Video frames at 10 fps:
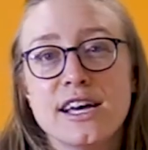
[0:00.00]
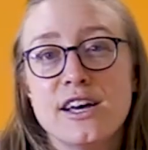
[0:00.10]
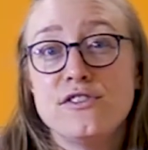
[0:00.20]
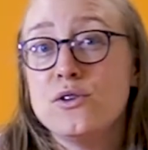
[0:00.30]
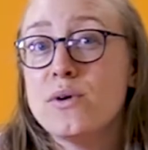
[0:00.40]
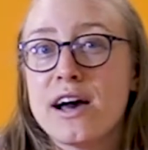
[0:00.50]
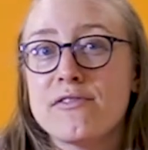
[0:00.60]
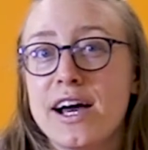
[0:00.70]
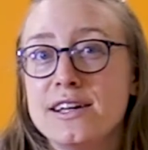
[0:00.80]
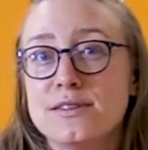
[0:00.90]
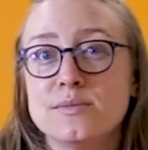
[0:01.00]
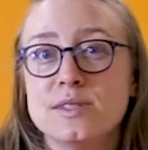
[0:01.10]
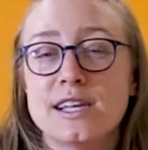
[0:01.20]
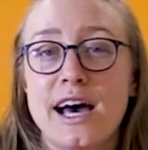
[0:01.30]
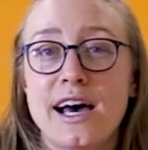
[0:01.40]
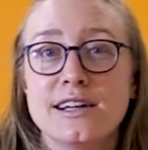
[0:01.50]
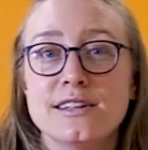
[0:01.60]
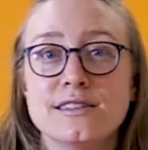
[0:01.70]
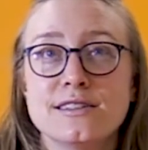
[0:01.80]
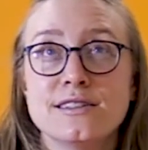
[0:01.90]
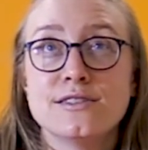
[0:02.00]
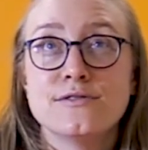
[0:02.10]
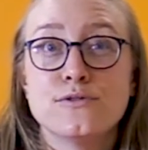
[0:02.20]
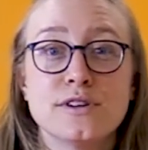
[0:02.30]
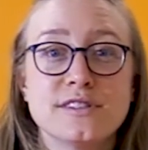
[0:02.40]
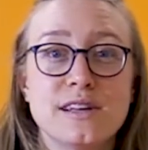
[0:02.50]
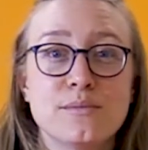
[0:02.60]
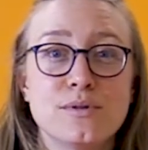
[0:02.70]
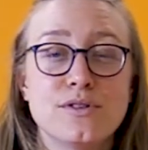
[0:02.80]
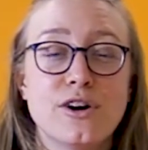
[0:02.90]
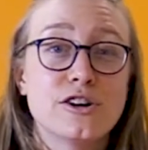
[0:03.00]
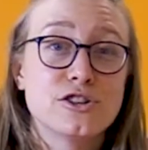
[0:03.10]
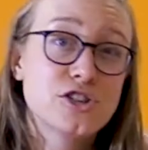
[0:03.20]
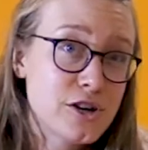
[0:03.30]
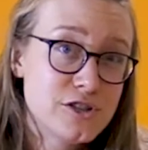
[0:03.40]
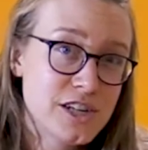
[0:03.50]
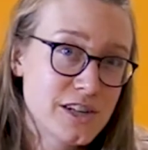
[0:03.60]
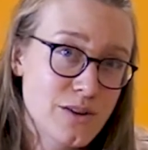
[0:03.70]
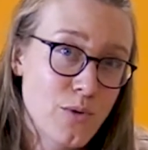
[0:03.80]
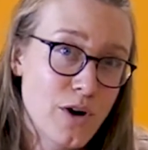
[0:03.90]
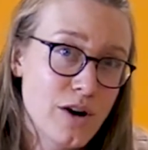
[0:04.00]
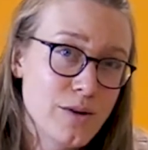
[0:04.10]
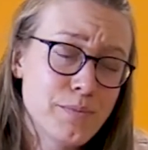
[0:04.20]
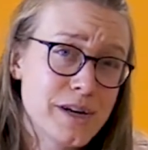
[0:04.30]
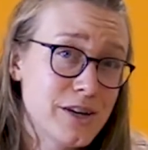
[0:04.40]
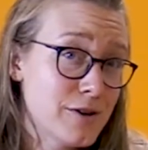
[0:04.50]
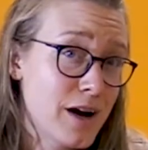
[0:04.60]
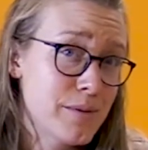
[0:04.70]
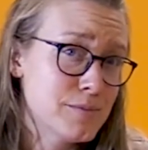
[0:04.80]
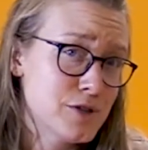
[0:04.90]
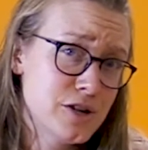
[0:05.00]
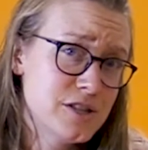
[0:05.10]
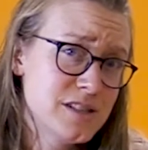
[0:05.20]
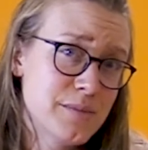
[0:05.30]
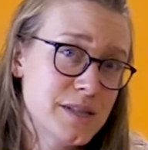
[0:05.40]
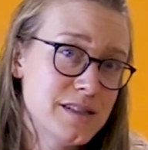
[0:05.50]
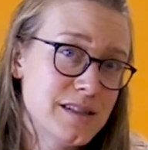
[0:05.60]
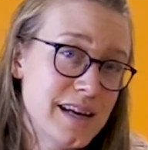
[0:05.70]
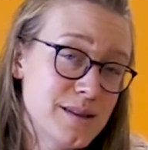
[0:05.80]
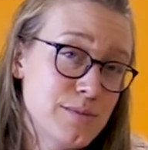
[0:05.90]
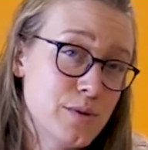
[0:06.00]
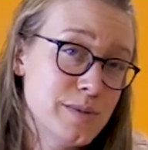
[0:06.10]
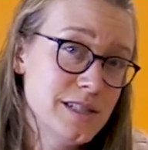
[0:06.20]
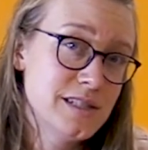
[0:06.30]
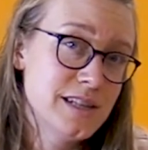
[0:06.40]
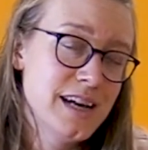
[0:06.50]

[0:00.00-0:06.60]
If you have items that, for example, are charging in the wall, but you're not charging them at the moment,